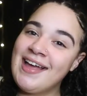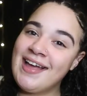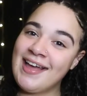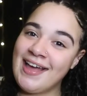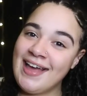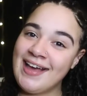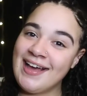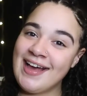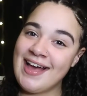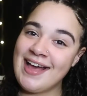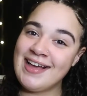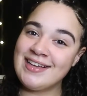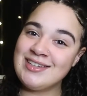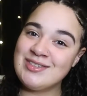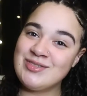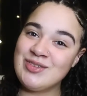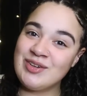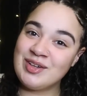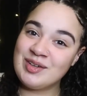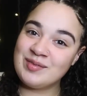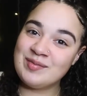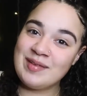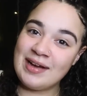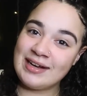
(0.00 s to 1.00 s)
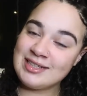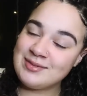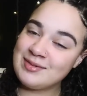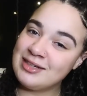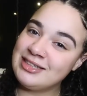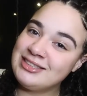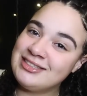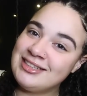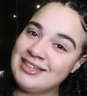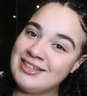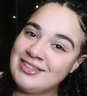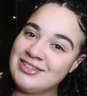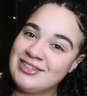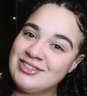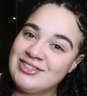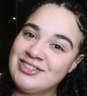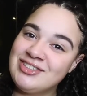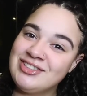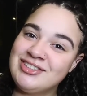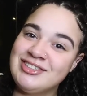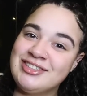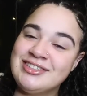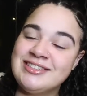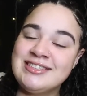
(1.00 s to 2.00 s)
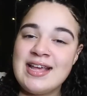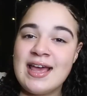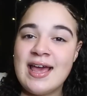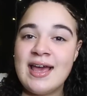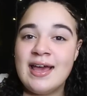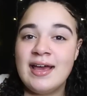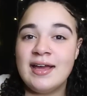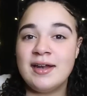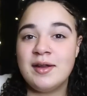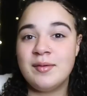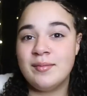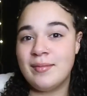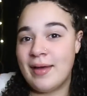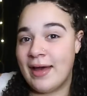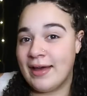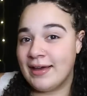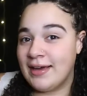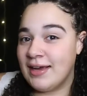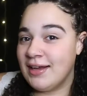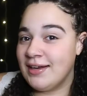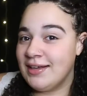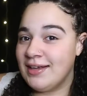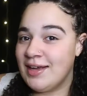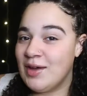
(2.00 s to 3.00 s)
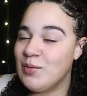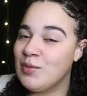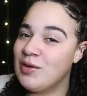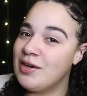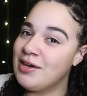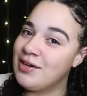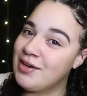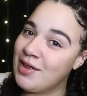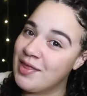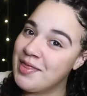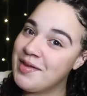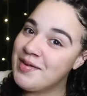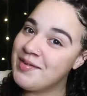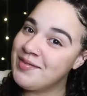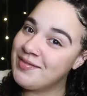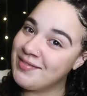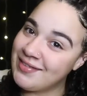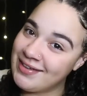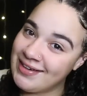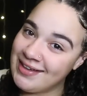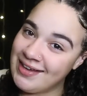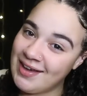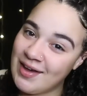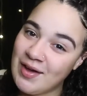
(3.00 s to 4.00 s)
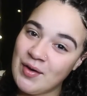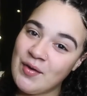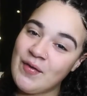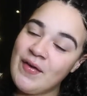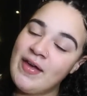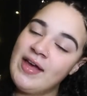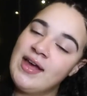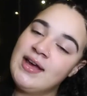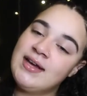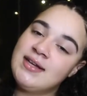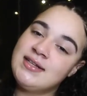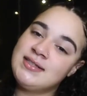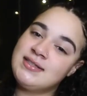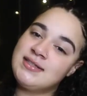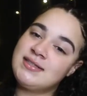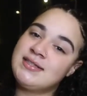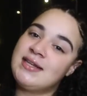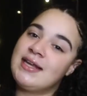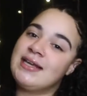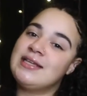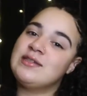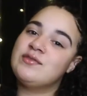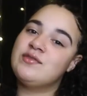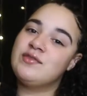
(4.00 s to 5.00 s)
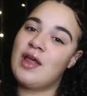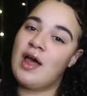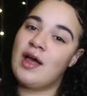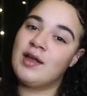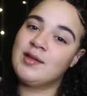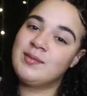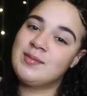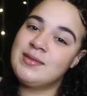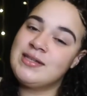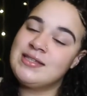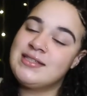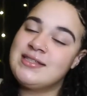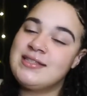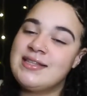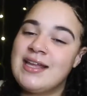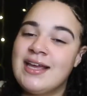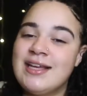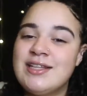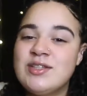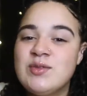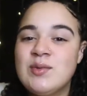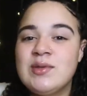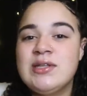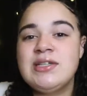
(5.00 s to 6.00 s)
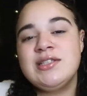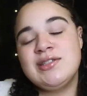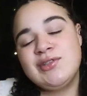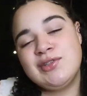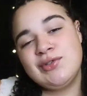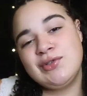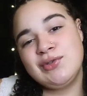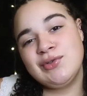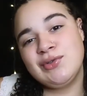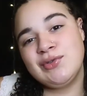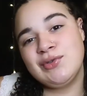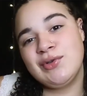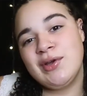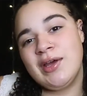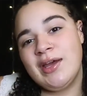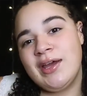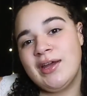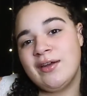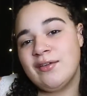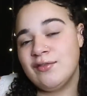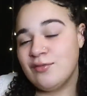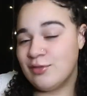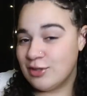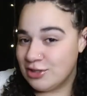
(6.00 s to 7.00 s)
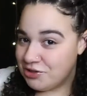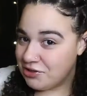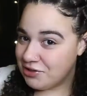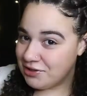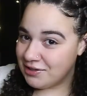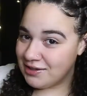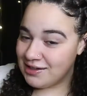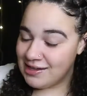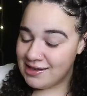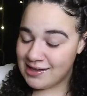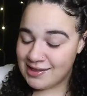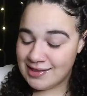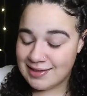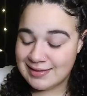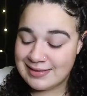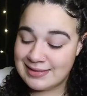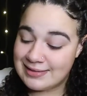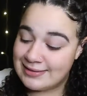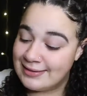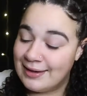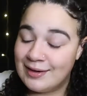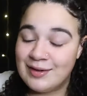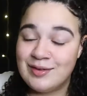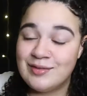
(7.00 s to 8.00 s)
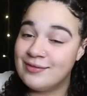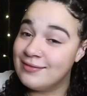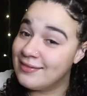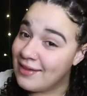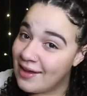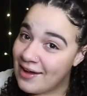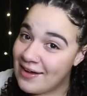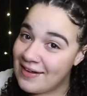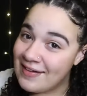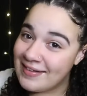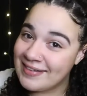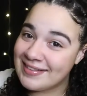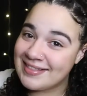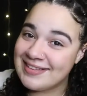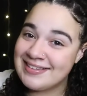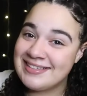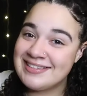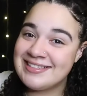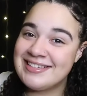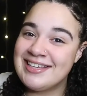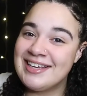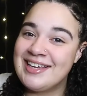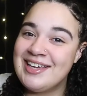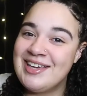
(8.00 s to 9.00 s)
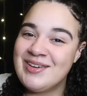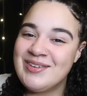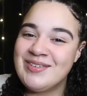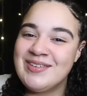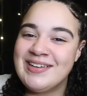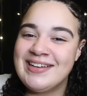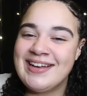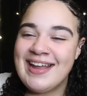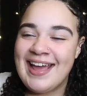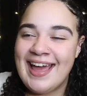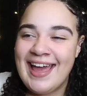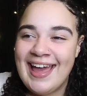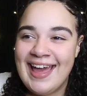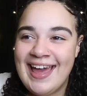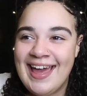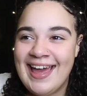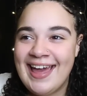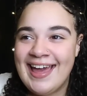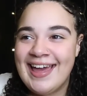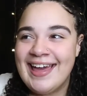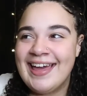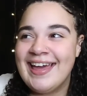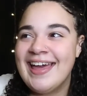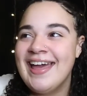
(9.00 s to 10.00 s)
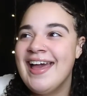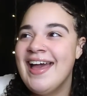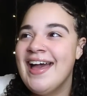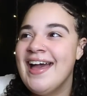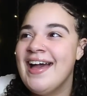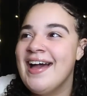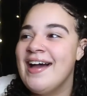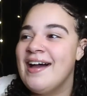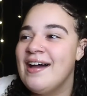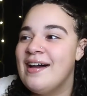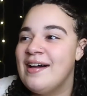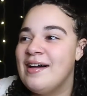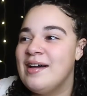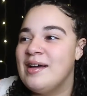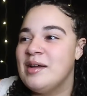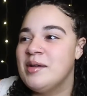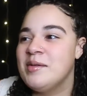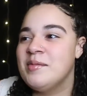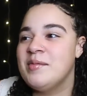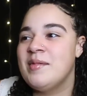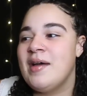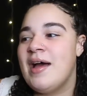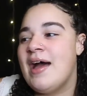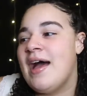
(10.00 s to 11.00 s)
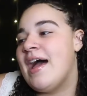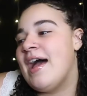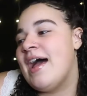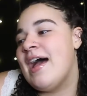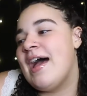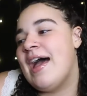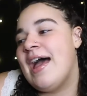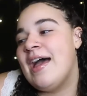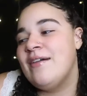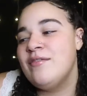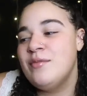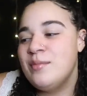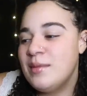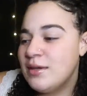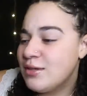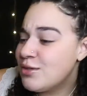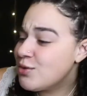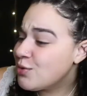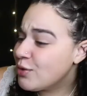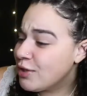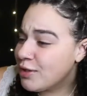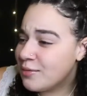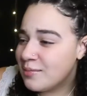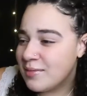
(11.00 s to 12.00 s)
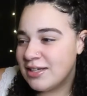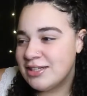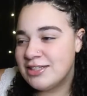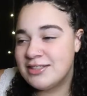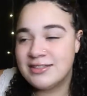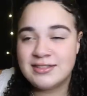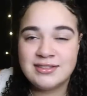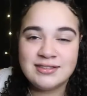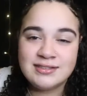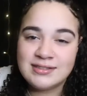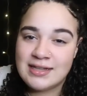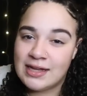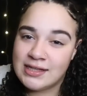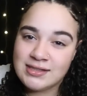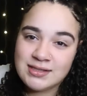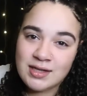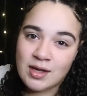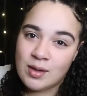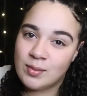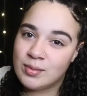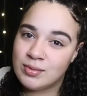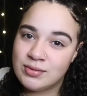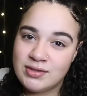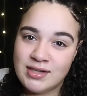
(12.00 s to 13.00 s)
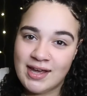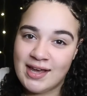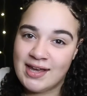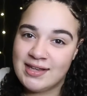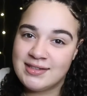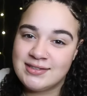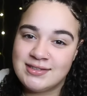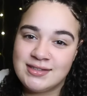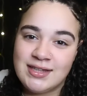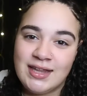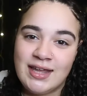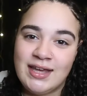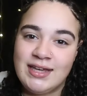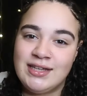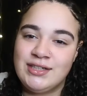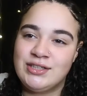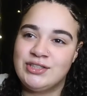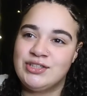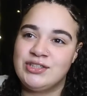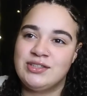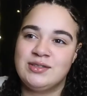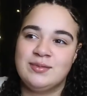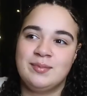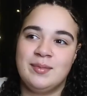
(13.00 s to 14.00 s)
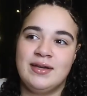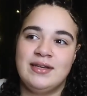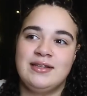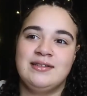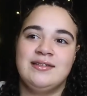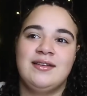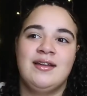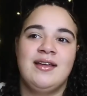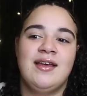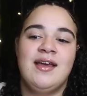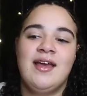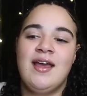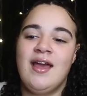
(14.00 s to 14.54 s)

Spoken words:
Hey guys, welcome back to my channel. It's your girl Tay, and I'm back again with another video. Today's Vlogmas day 22, and unfortunately, this is not a vlog, this is a Q&A. I haven't been doing much these last couple days, like just been